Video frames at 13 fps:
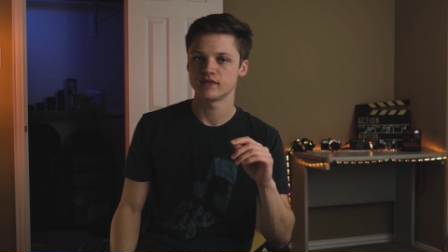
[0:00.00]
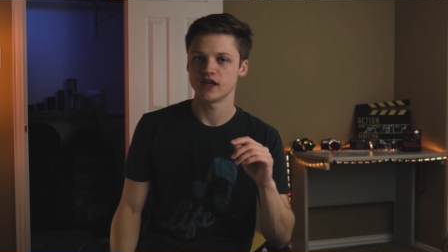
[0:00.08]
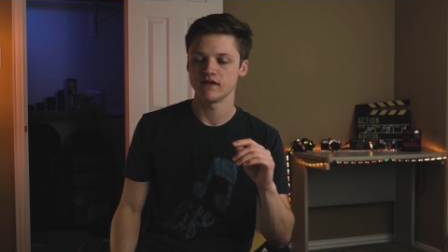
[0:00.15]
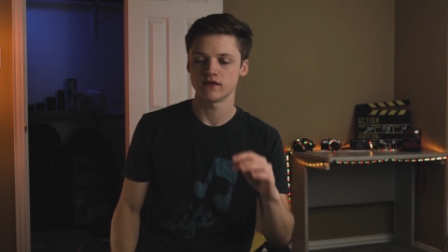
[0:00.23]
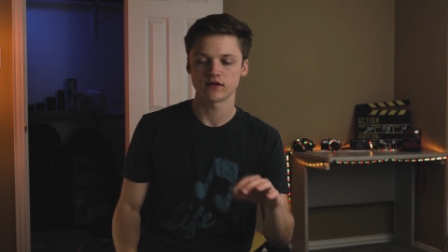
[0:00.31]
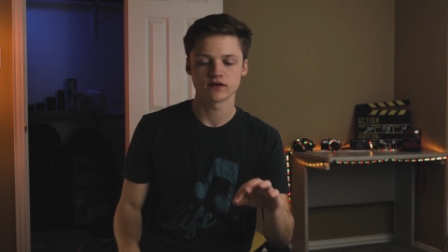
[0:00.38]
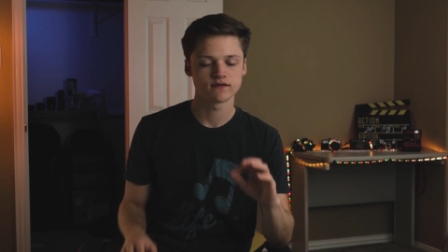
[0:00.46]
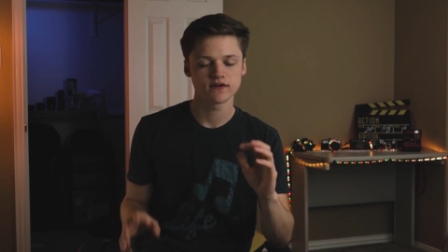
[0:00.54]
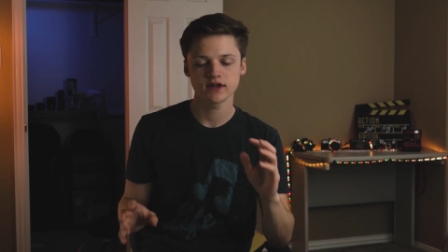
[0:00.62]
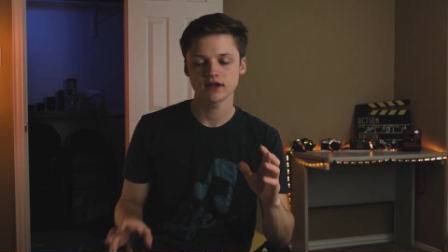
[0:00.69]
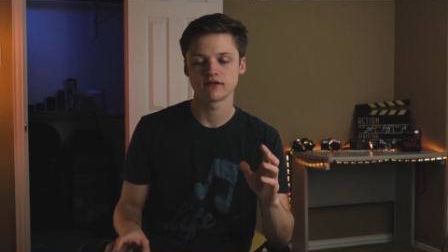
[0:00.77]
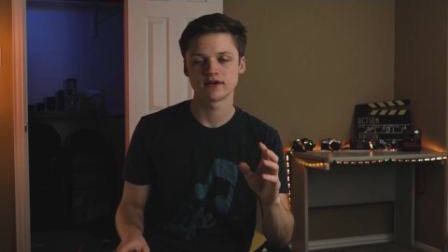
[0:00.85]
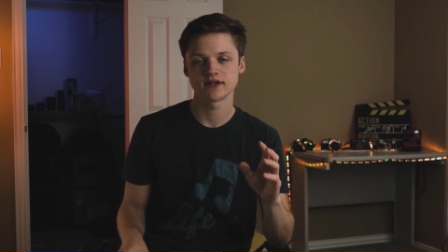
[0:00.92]
if you're
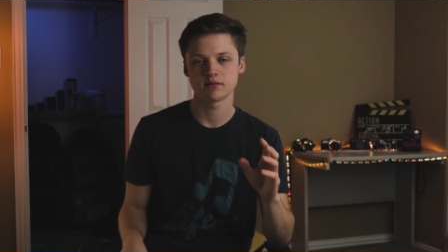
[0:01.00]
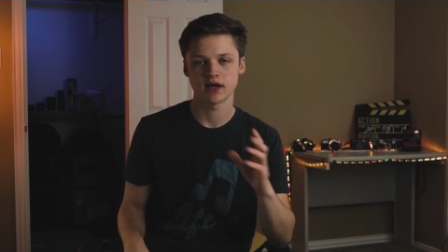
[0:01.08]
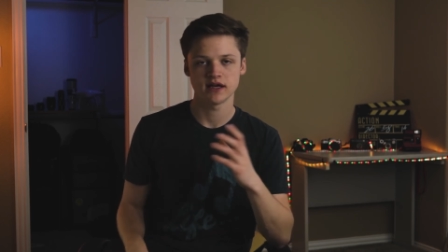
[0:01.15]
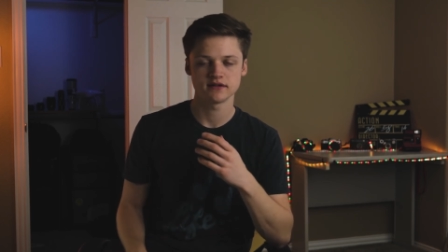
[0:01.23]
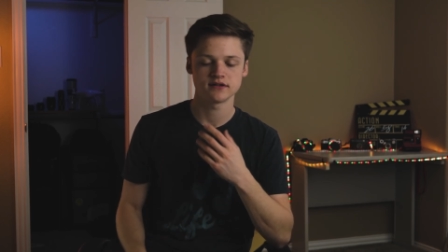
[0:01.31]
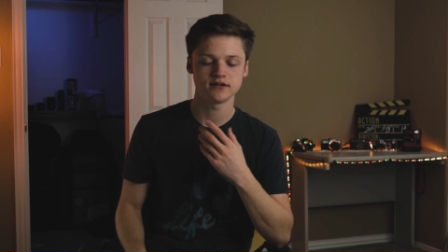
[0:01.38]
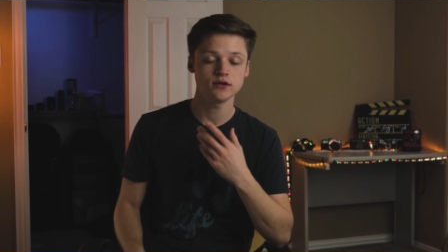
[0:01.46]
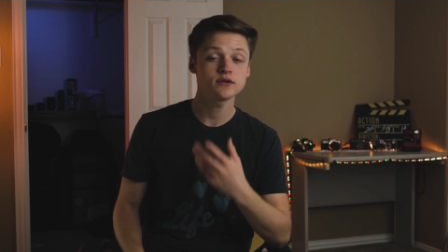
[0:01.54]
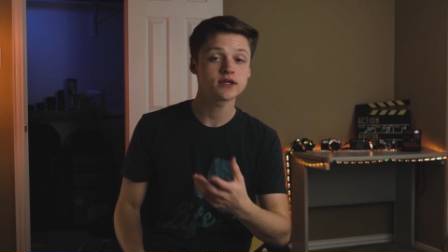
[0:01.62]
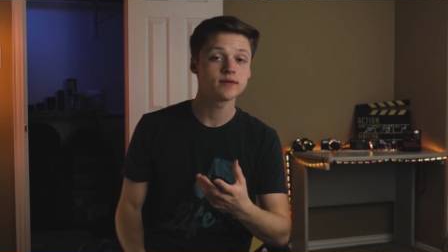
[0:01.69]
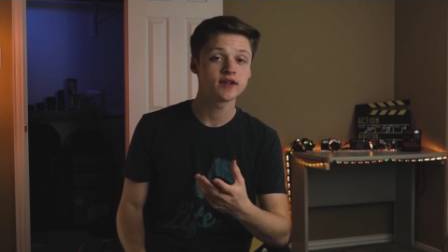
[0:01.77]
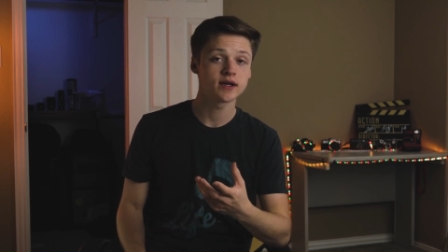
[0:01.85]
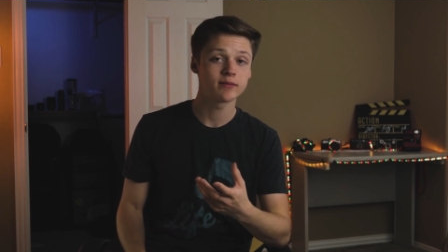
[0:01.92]
feeling wrist pains, do
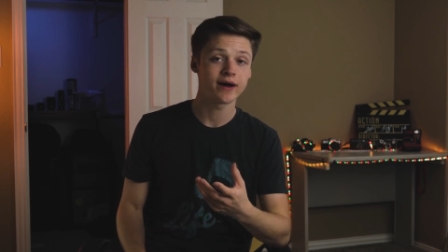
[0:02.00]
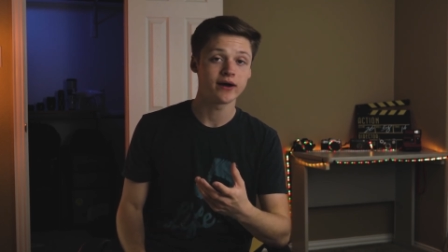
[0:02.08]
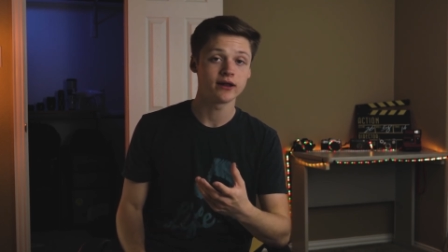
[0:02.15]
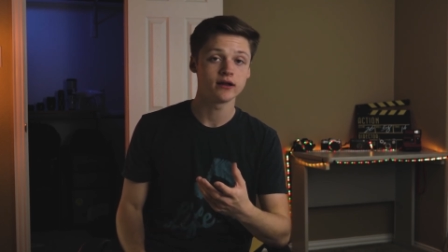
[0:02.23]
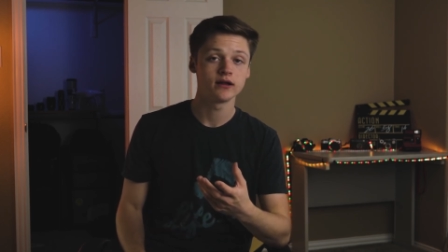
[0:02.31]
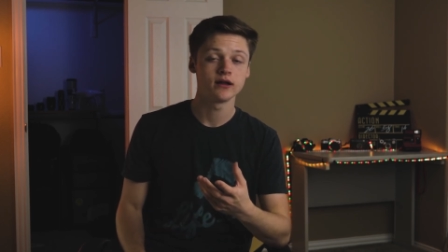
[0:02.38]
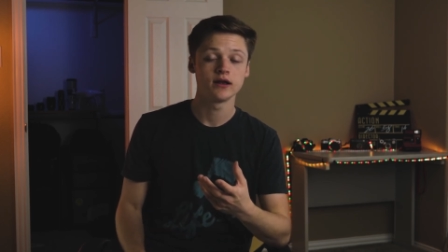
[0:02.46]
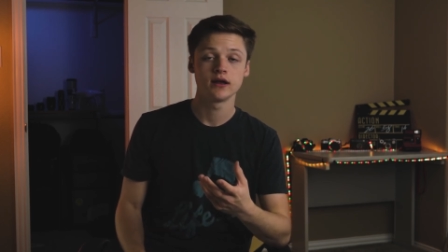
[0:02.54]
something about it.